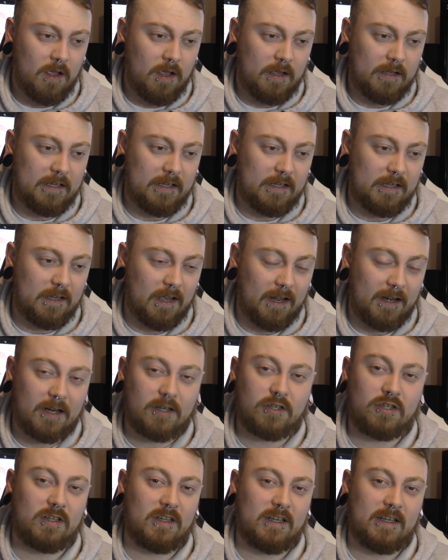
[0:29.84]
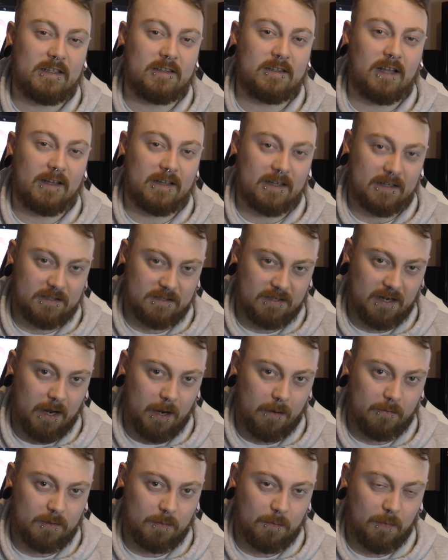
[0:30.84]
He initially did
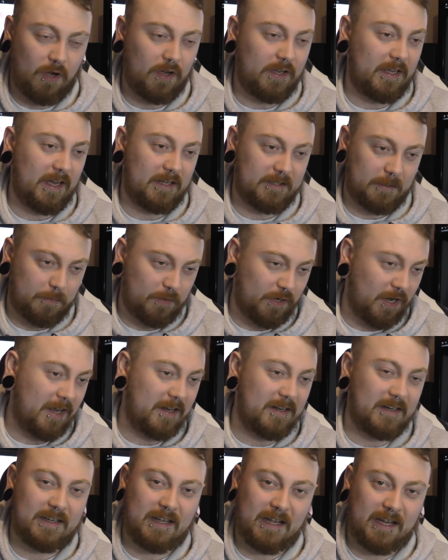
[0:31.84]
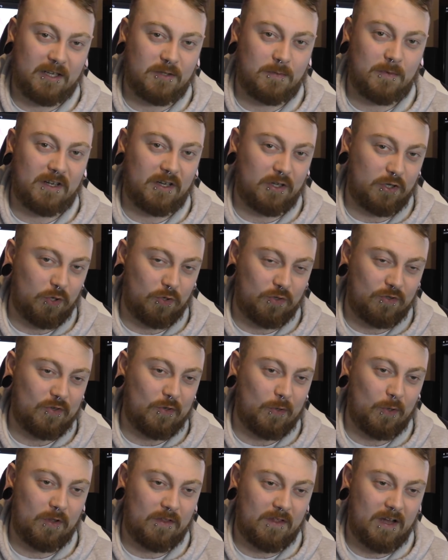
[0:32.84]
accept, but he had a prior engagement and couldn't
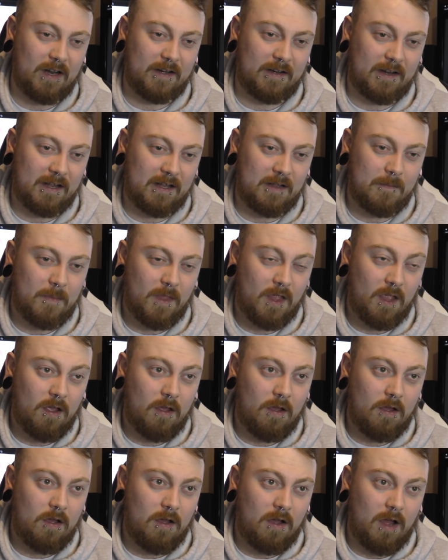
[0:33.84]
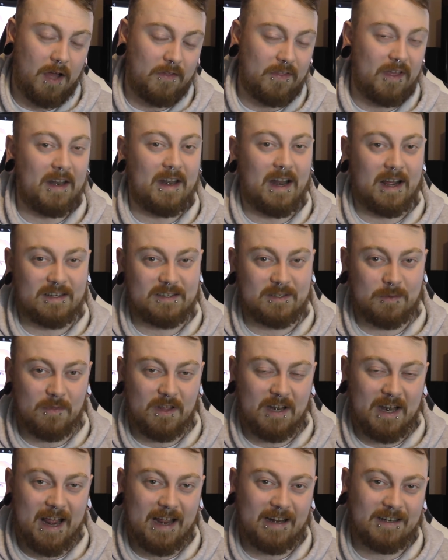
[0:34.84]
do it that night. I then asked him the
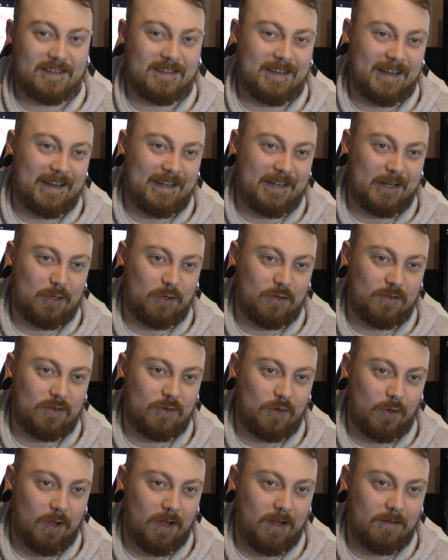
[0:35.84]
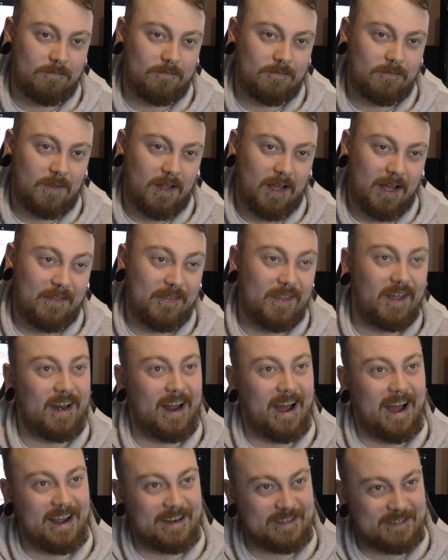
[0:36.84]
next day and he couldn't do it. And then
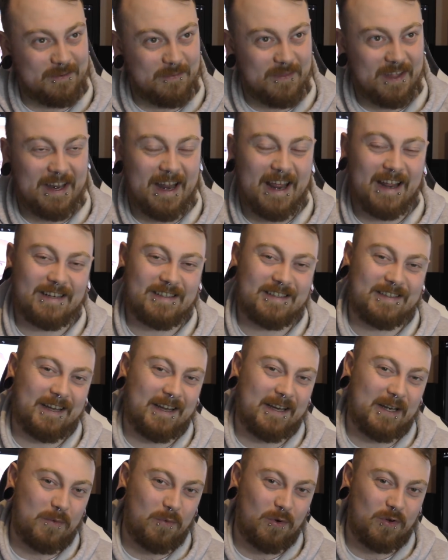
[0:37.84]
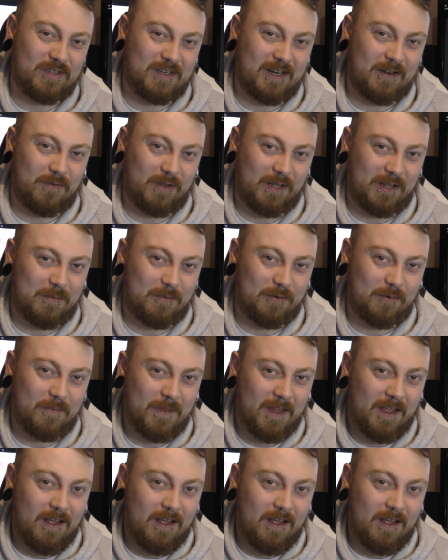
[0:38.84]
I asked him the next day and he wasn't available.